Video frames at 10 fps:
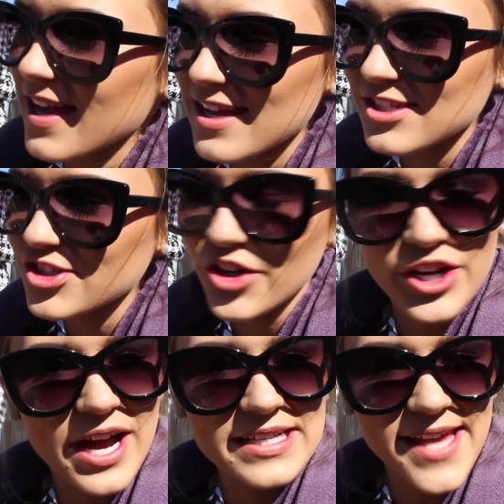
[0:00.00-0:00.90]
and show
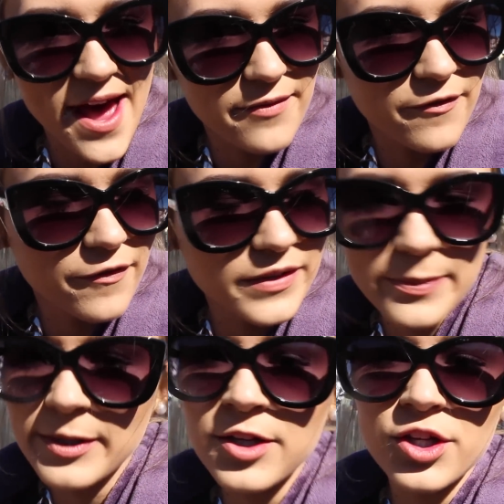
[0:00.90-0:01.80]
you guys how
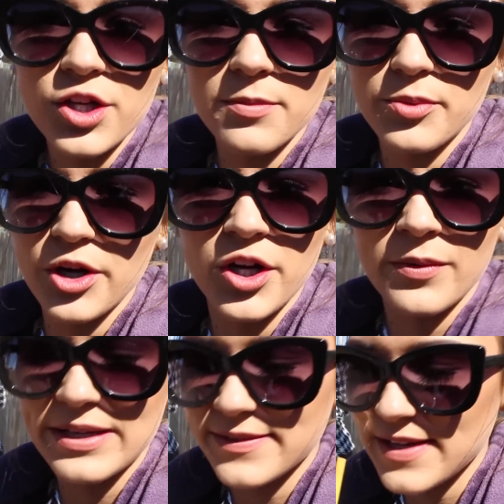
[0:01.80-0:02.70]
flippin' cute
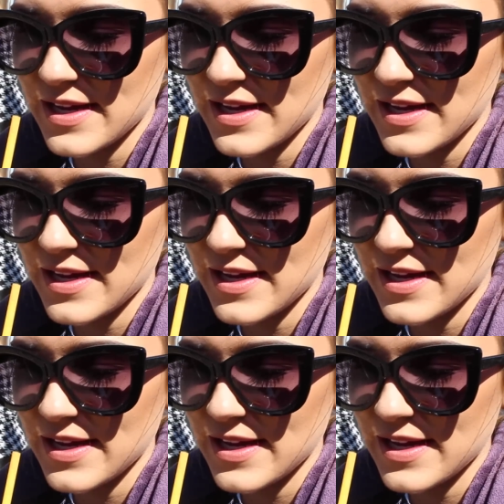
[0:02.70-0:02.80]
Bruno is.